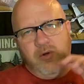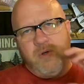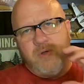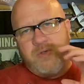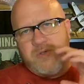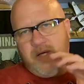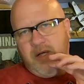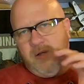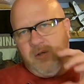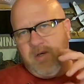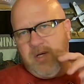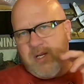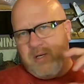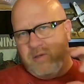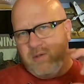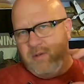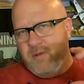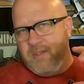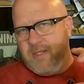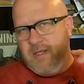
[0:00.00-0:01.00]
try to learn how to
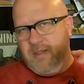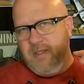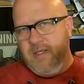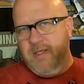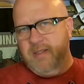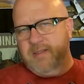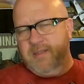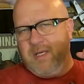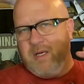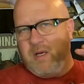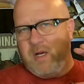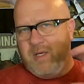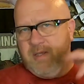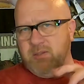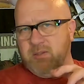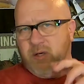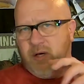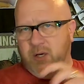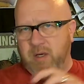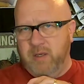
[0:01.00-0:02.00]
do the techniques that I
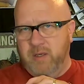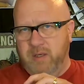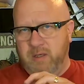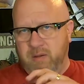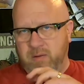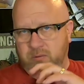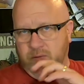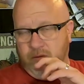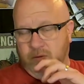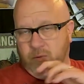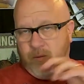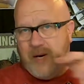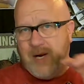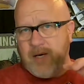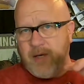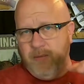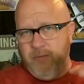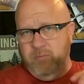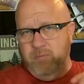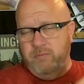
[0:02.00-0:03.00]
saw in the
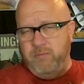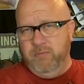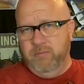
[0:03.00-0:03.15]
Rackham